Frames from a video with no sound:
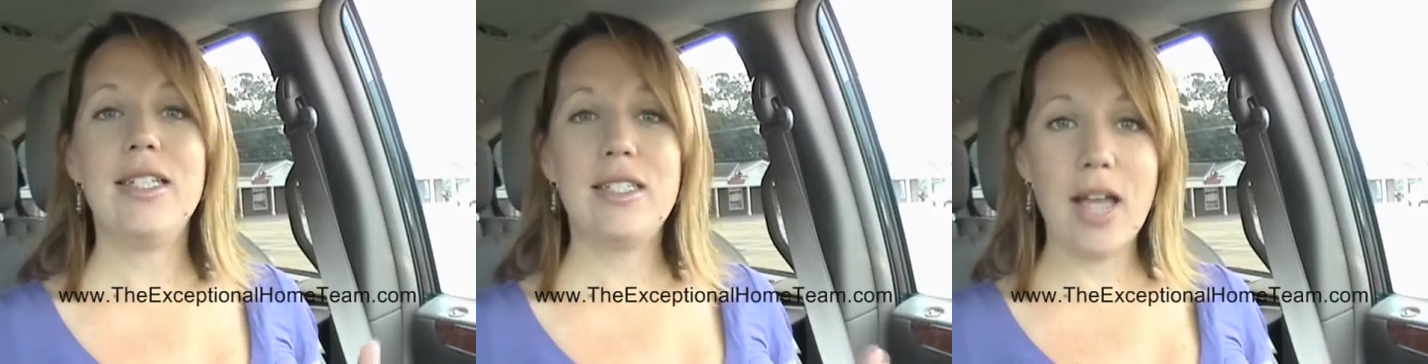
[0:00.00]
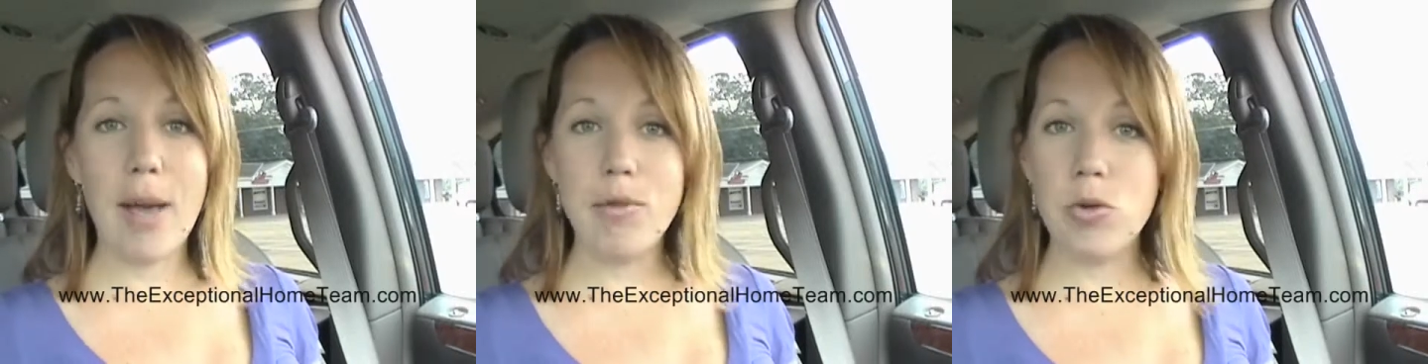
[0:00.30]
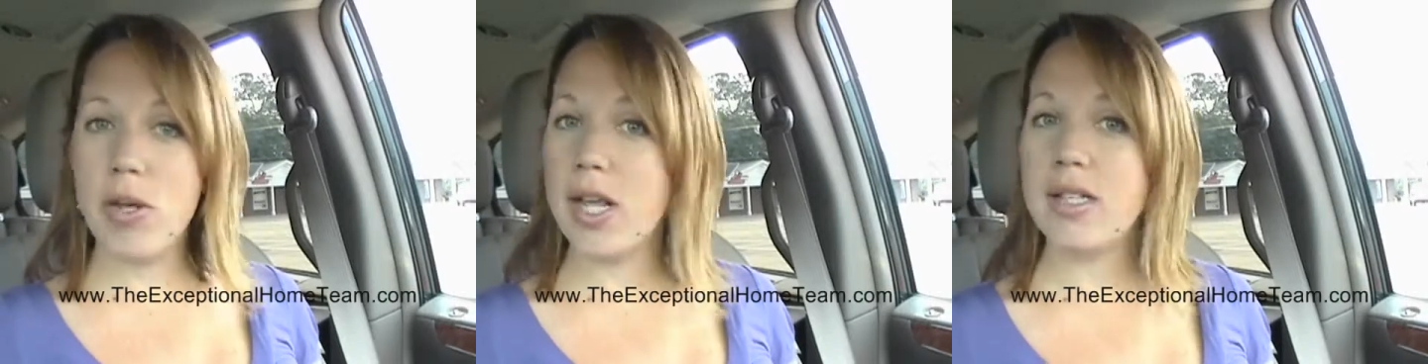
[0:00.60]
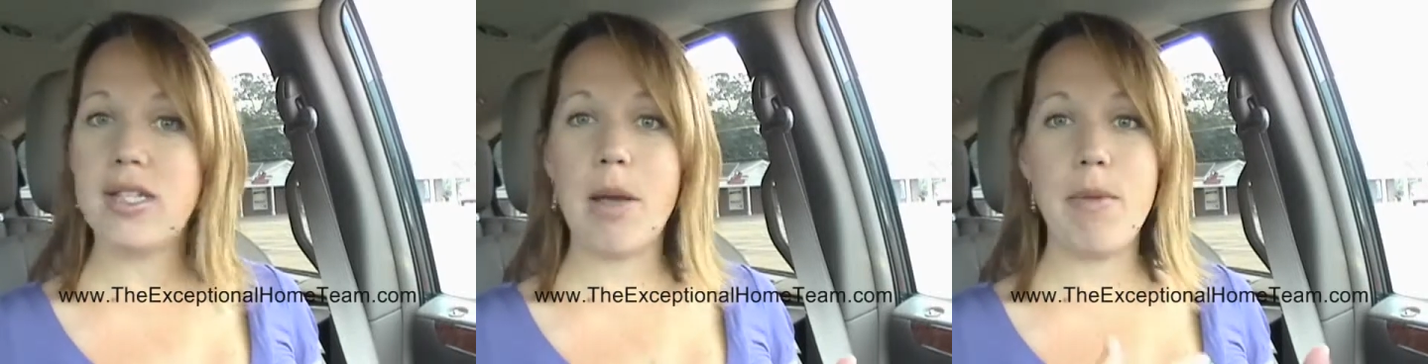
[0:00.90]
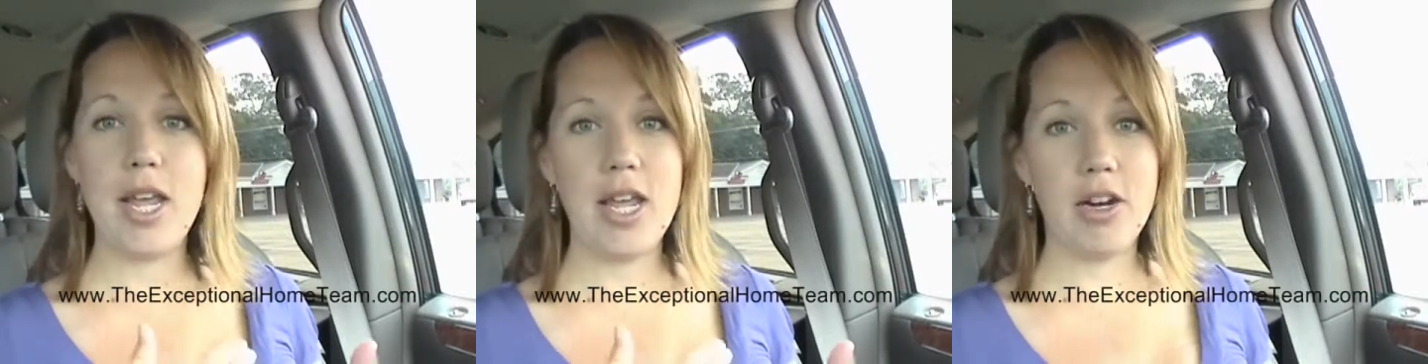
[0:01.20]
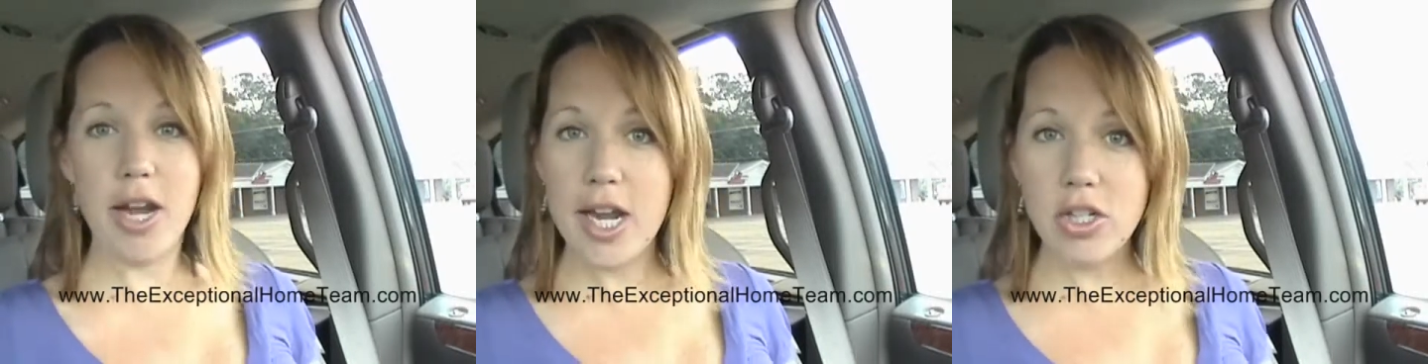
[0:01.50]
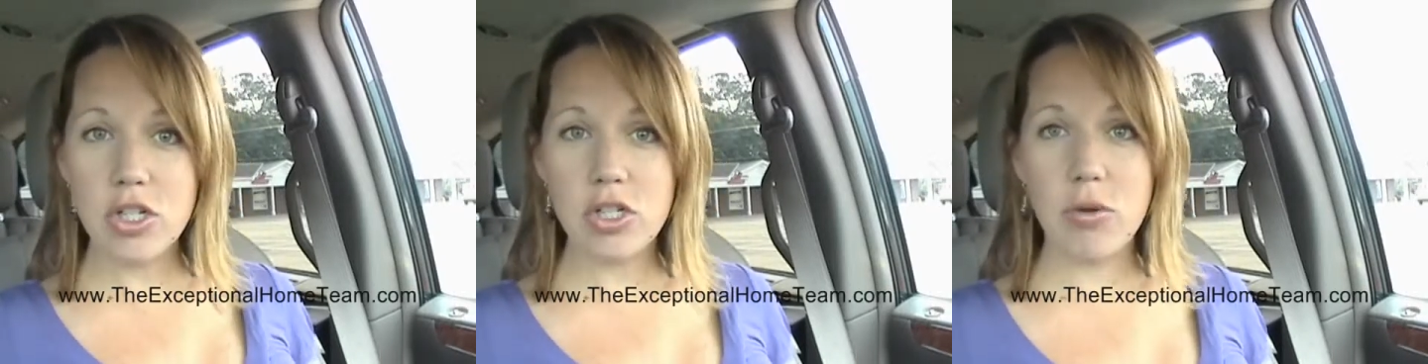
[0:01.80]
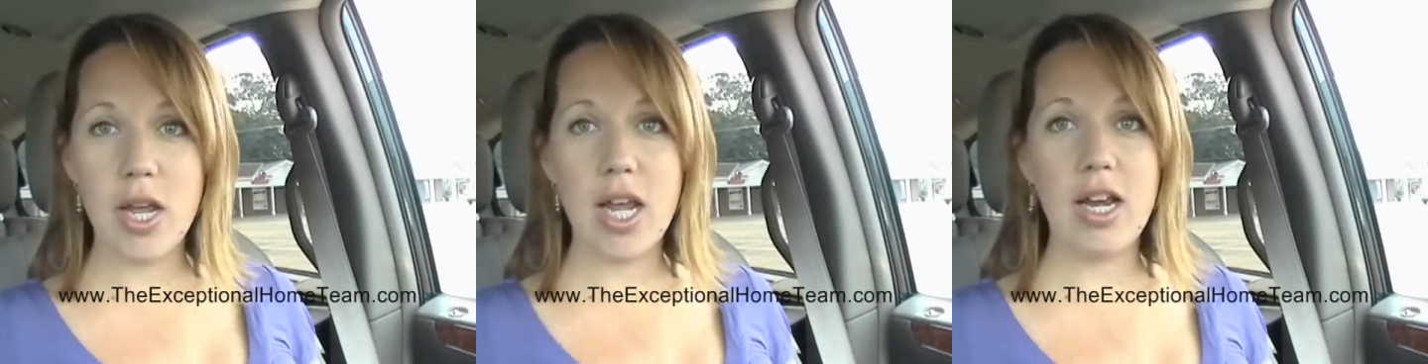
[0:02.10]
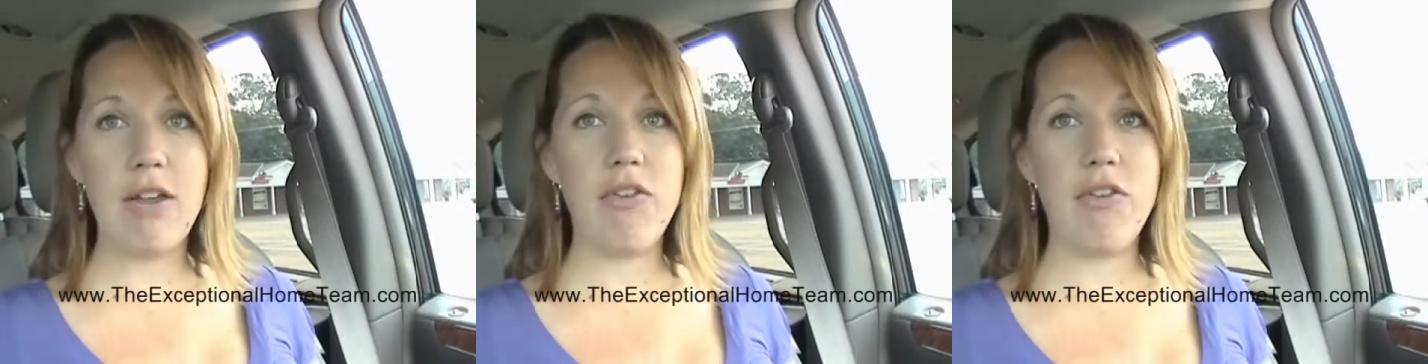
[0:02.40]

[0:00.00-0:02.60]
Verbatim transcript: Stop doing it. Stop making your agent doing it.